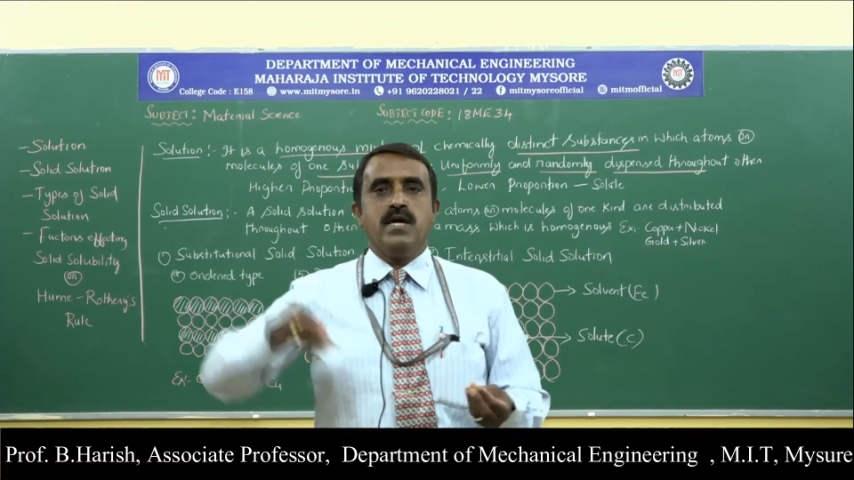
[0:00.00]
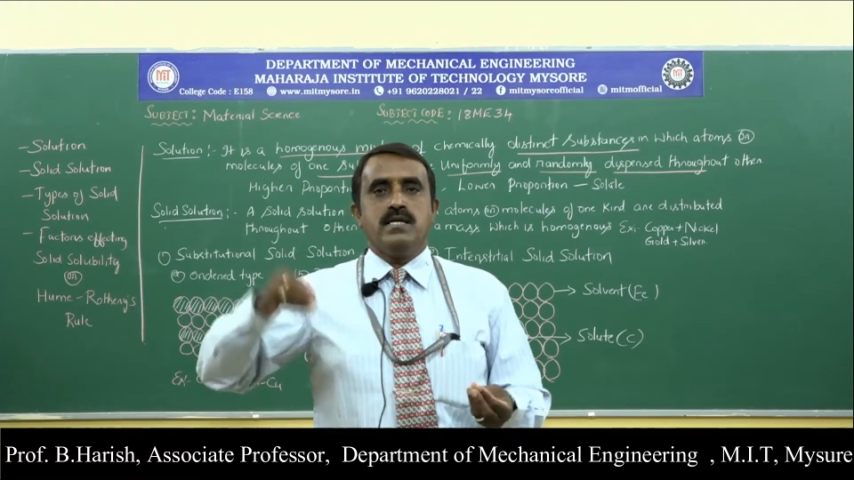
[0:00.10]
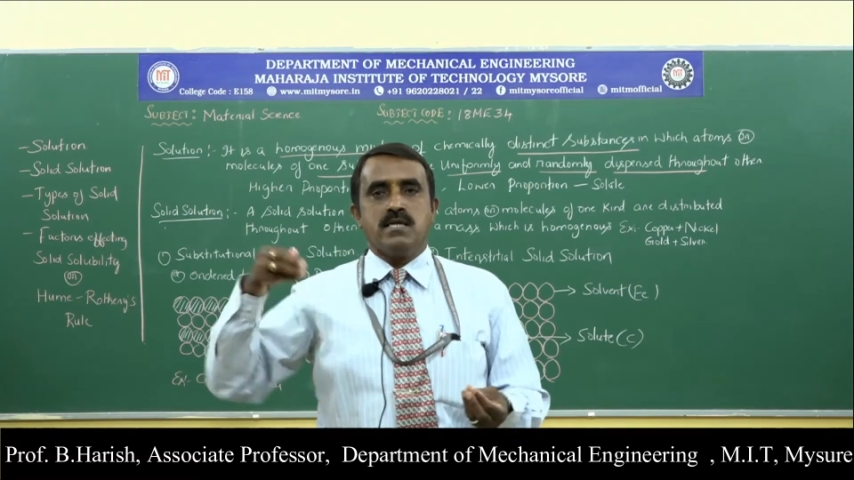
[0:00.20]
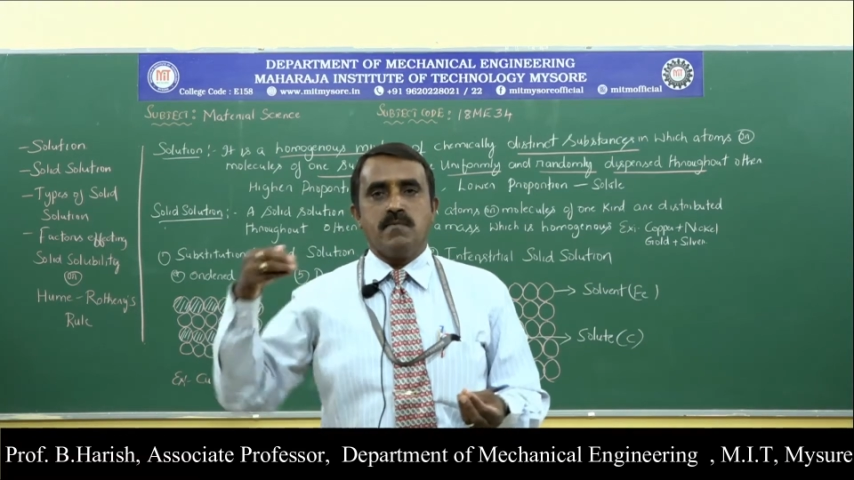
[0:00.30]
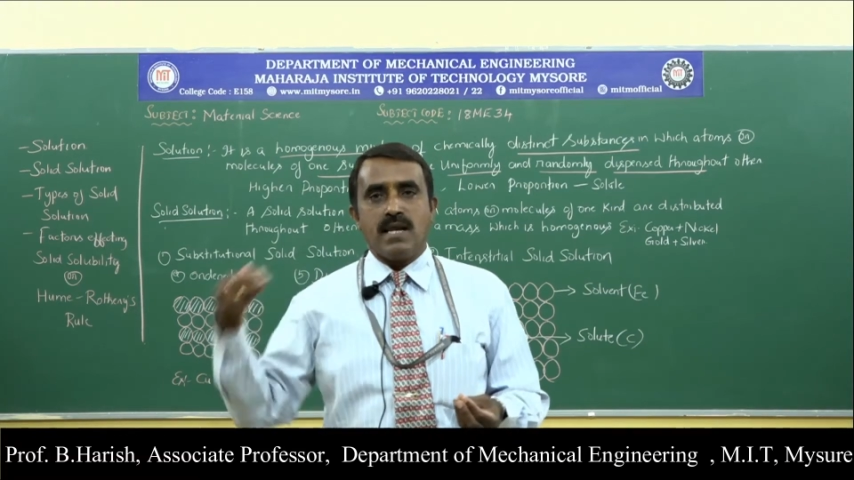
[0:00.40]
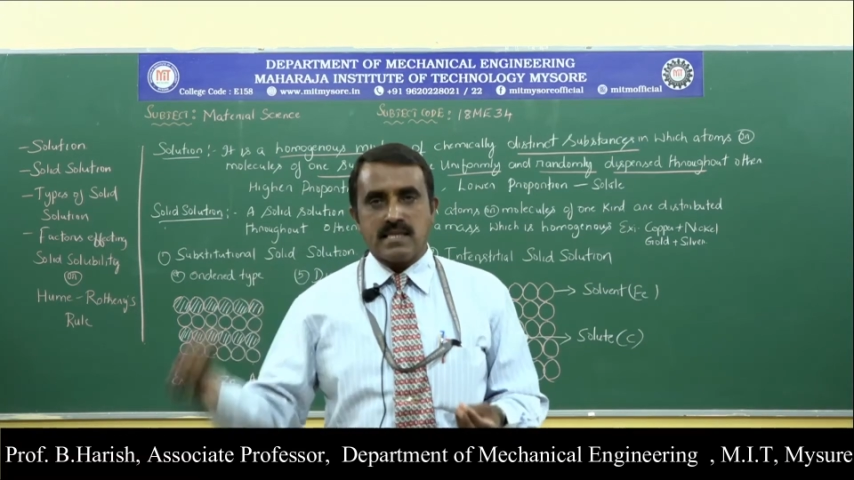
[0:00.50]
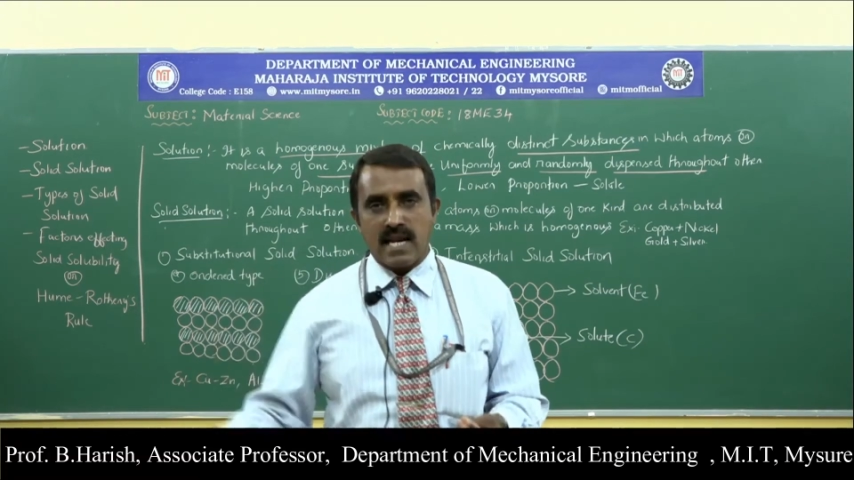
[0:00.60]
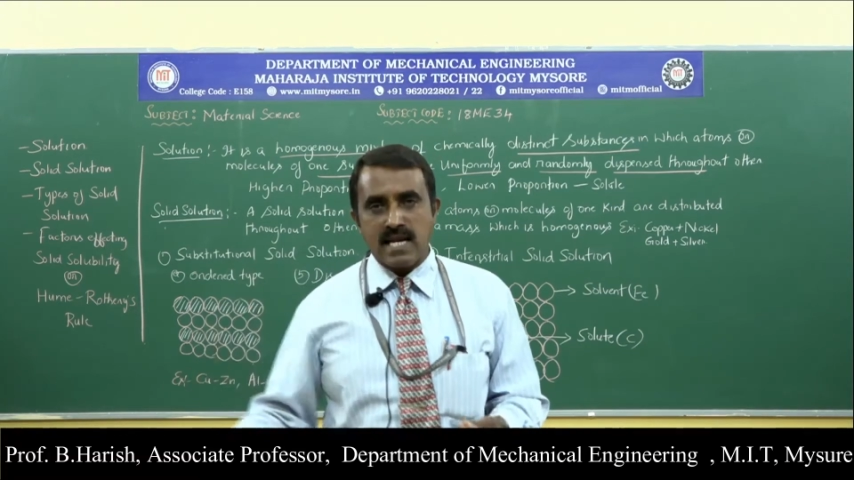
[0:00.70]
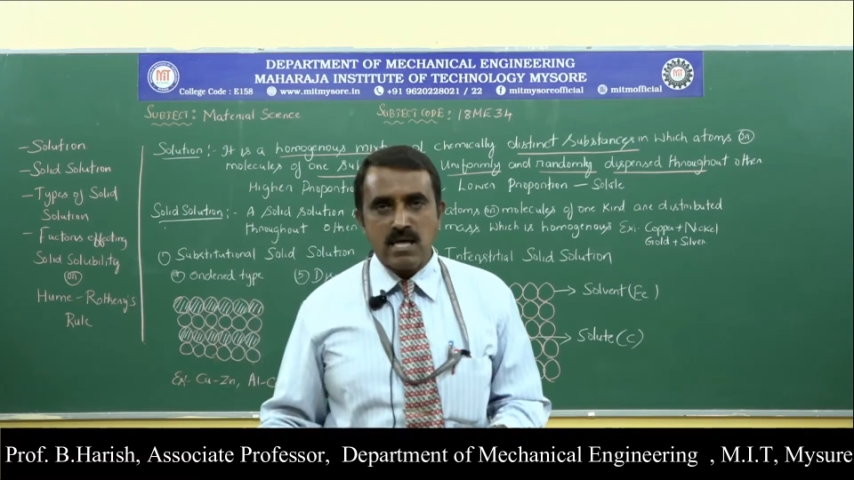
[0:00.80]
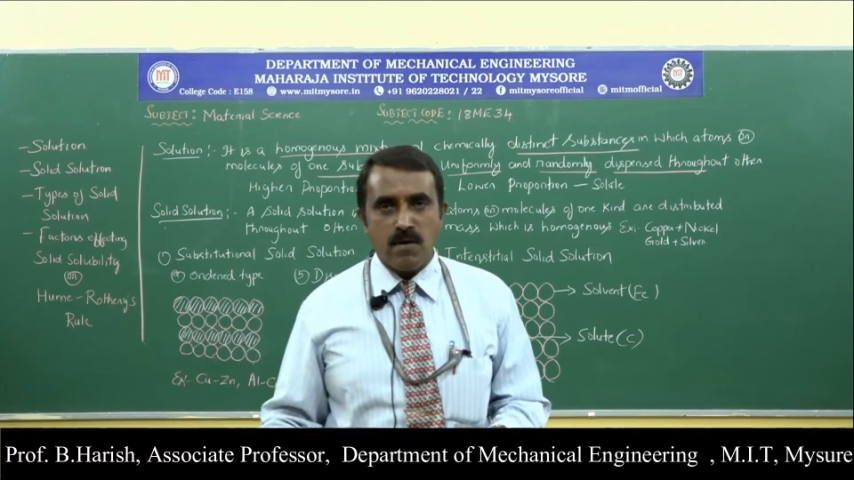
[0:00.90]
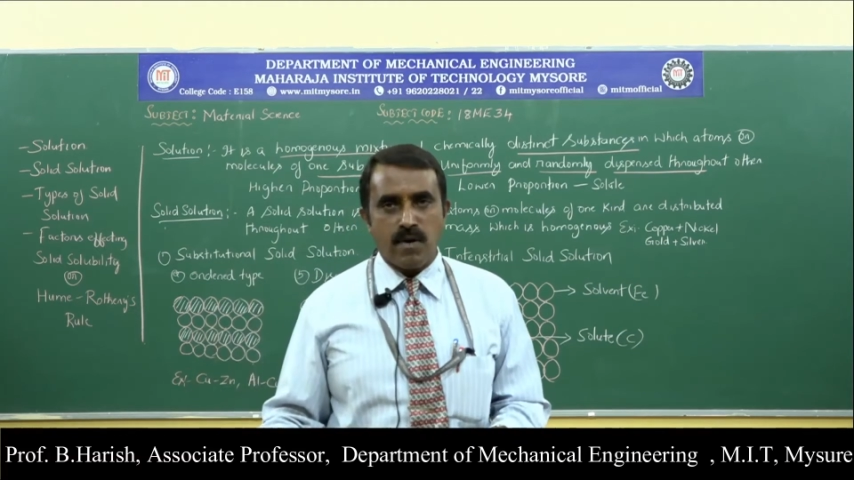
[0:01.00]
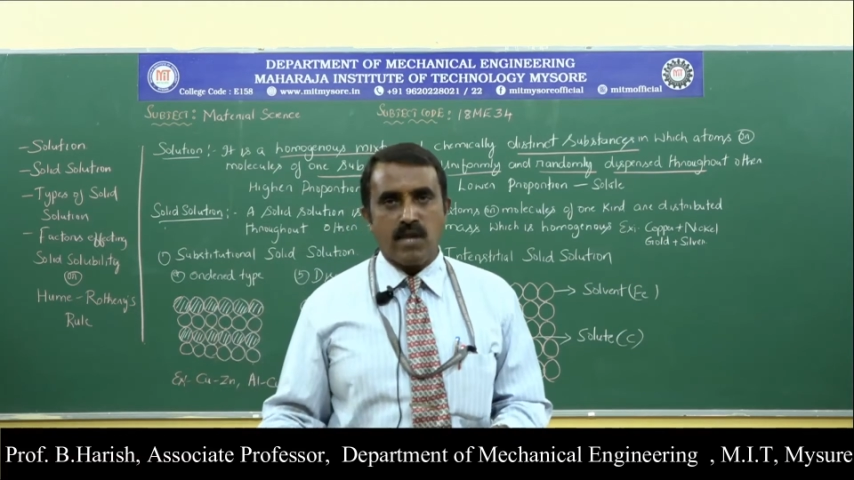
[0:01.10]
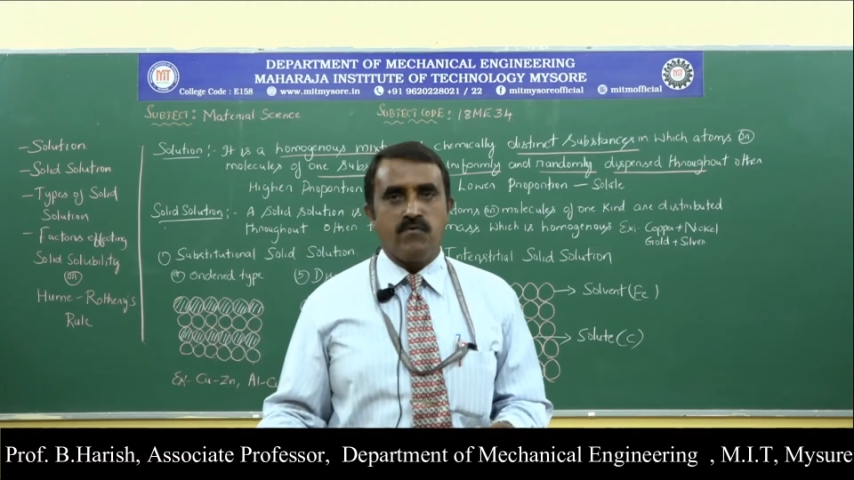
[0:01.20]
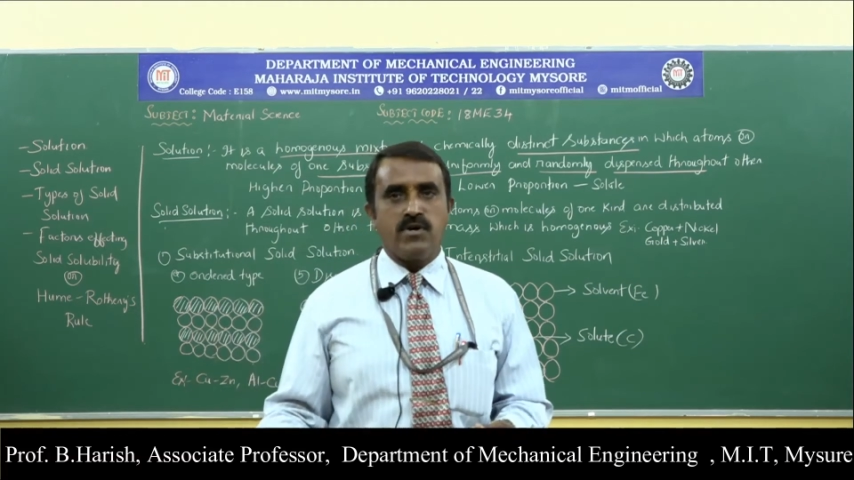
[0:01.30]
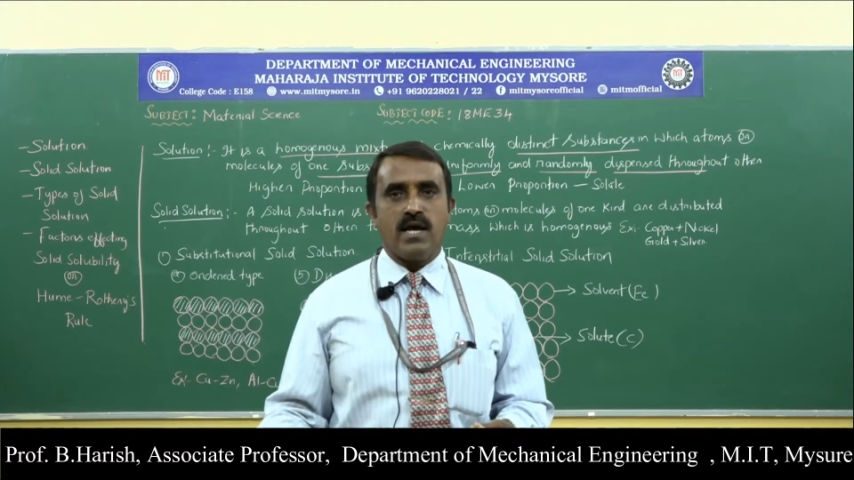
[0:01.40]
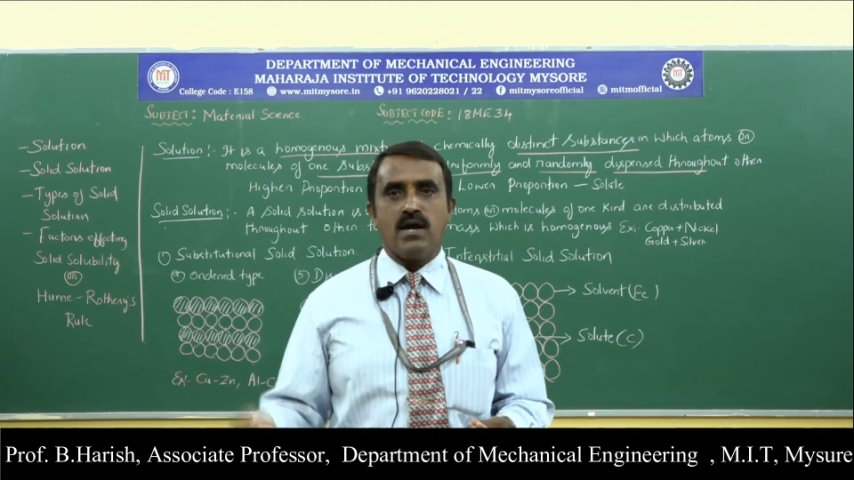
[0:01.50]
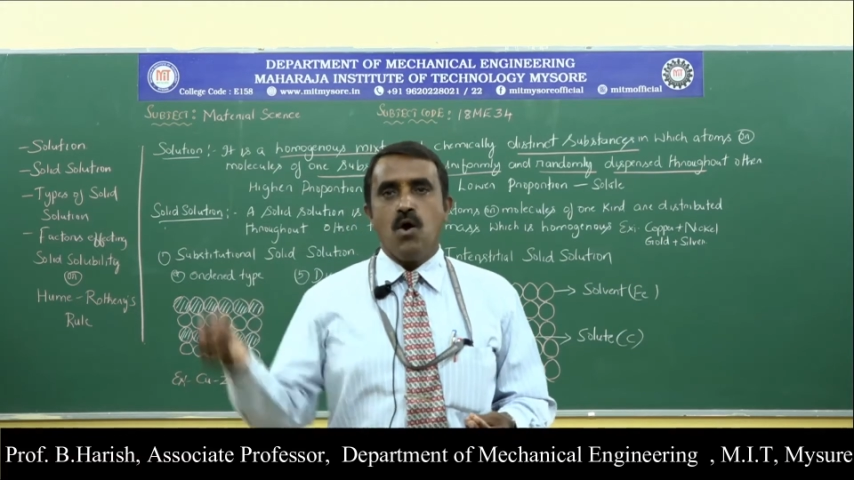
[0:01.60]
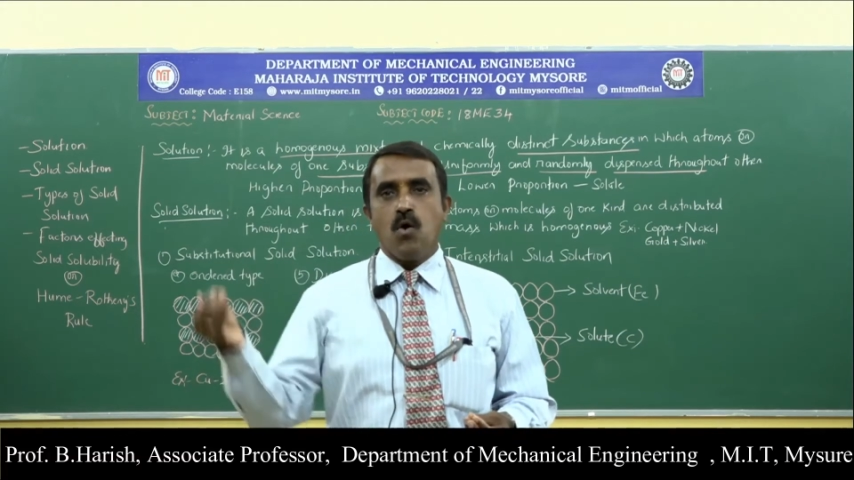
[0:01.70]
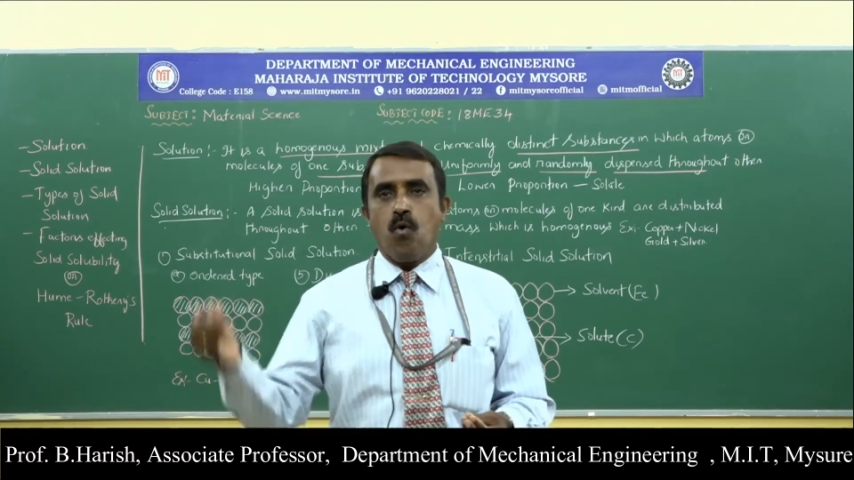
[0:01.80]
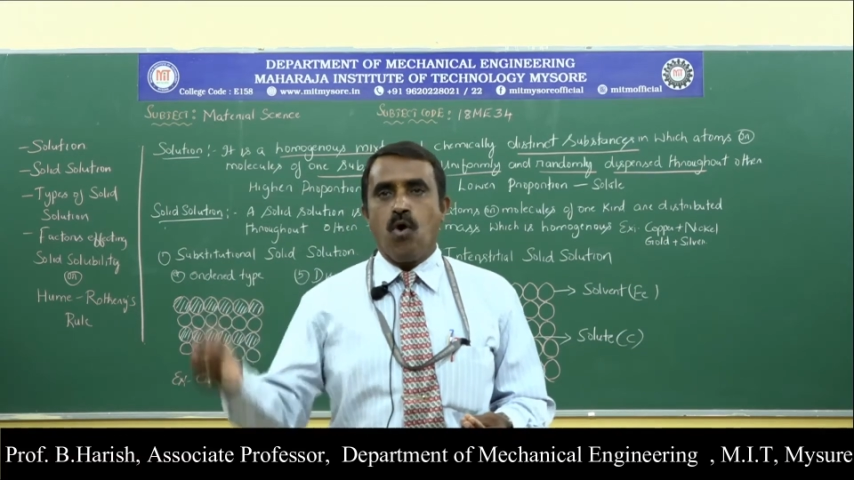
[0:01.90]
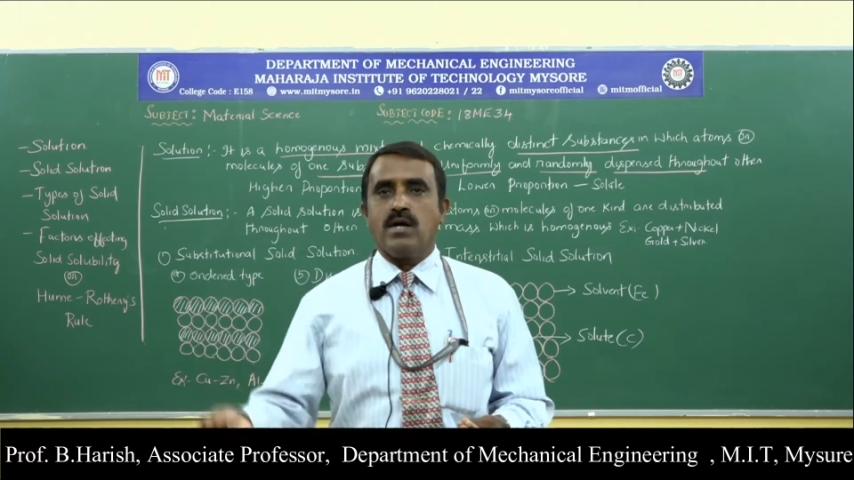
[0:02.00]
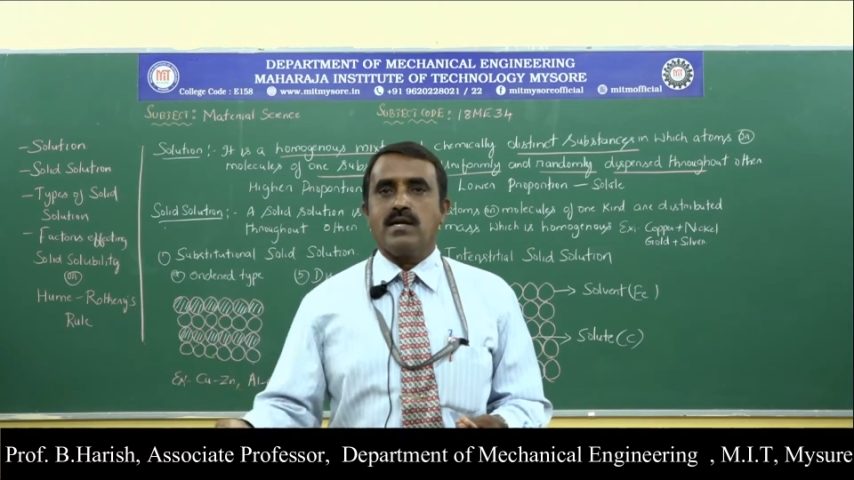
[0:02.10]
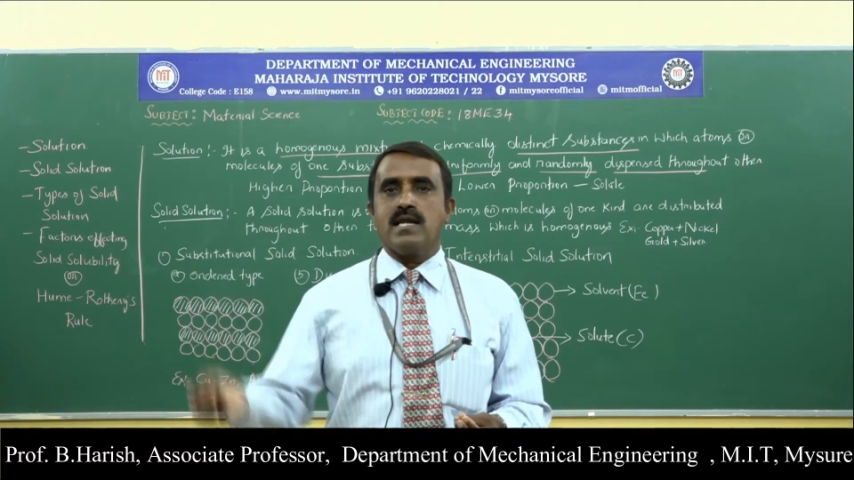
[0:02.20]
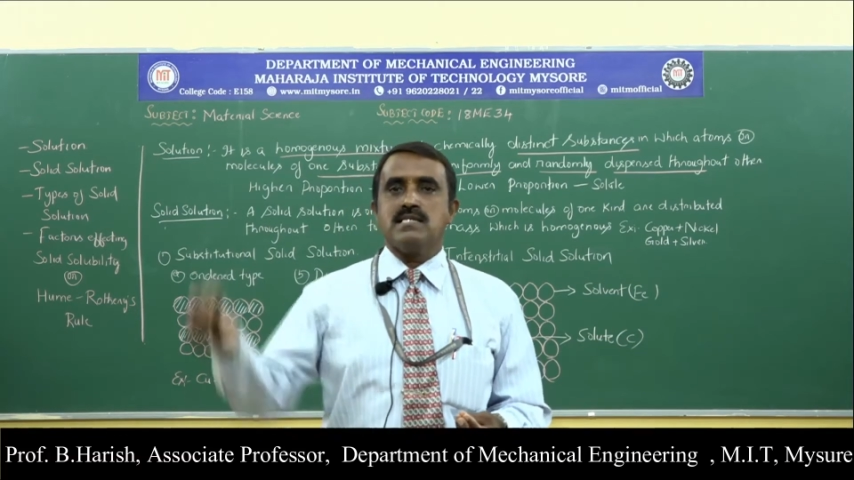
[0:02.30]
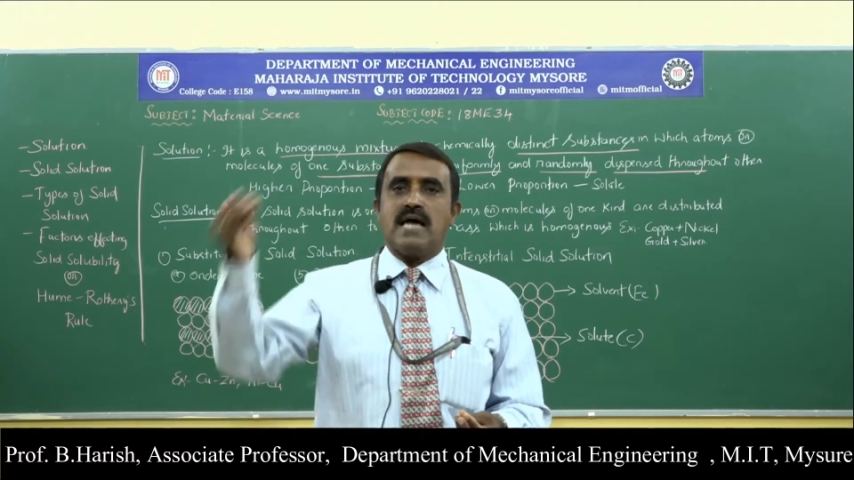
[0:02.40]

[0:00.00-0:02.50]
Similarly, other example, if you take water is